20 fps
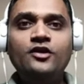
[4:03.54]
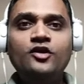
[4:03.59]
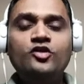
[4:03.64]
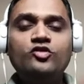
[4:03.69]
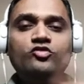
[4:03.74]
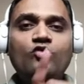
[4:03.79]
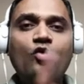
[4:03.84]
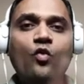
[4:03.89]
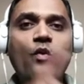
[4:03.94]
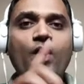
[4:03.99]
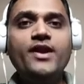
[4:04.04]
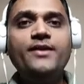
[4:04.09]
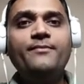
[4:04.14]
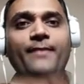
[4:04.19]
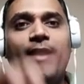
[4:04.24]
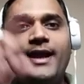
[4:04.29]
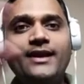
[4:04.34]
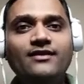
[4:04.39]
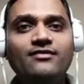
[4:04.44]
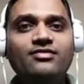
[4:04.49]
so 1
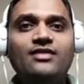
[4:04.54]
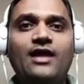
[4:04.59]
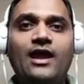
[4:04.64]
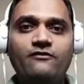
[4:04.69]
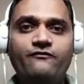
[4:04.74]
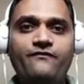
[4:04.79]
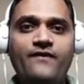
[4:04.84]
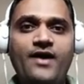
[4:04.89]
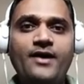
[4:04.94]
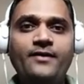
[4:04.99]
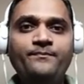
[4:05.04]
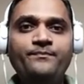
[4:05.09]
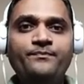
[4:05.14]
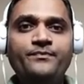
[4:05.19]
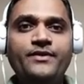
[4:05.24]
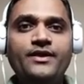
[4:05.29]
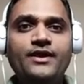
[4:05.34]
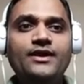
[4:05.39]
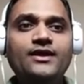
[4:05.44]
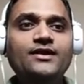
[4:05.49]
minus alpha
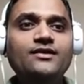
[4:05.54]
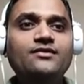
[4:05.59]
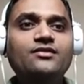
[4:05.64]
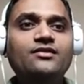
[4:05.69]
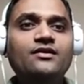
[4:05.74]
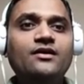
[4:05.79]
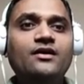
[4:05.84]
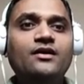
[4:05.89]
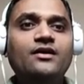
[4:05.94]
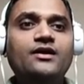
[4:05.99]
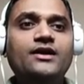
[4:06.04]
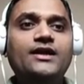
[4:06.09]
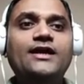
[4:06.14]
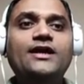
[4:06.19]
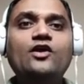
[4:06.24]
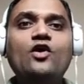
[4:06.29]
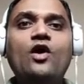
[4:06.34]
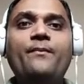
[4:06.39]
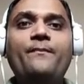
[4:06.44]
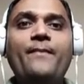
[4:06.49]
is
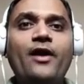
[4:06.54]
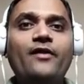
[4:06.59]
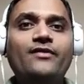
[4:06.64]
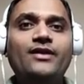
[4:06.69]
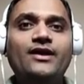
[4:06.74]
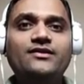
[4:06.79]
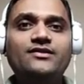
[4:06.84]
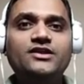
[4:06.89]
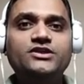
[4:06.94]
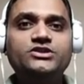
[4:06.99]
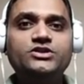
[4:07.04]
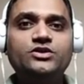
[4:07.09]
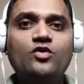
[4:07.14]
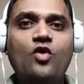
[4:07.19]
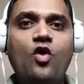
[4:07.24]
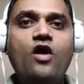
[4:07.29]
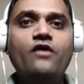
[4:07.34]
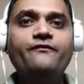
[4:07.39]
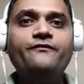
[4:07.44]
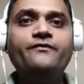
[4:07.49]
degree of ionization
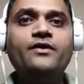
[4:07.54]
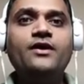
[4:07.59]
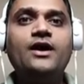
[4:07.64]
of